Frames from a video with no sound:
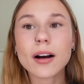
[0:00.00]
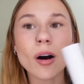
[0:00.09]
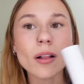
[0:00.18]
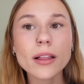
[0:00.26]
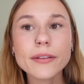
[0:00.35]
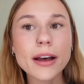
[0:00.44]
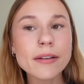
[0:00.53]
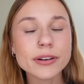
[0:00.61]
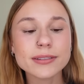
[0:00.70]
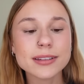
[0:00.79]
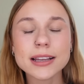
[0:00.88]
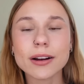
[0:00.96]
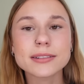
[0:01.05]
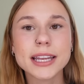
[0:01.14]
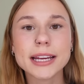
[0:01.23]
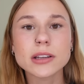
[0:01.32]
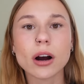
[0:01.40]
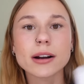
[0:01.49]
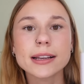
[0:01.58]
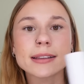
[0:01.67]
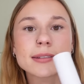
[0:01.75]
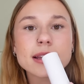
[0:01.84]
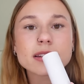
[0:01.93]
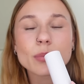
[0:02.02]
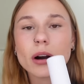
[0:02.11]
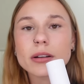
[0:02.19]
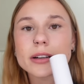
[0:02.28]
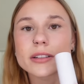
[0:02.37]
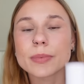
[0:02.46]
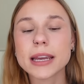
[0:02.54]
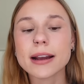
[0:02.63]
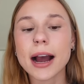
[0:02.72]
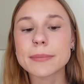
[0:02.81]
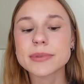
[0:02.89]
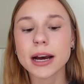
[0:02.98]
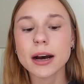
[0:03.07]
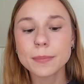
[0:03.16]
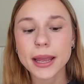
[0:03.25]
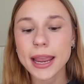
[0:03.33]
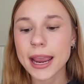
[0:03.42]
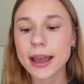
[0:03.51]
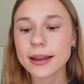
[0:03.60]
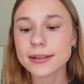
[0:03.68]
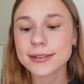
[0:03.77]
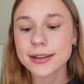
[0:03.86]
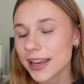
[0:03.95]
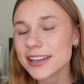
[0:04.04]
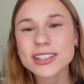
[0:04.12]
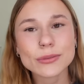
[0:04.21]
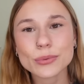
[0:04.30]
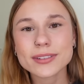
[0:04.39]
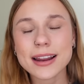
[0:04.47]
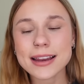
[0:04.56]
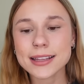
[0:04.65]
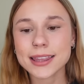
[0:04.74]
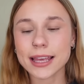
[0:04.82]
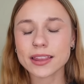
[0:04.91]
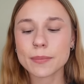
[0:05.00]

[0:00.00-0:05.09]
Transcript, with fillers: all I've ever seen on TikTok is this product being hyped up and it just wasn't anything.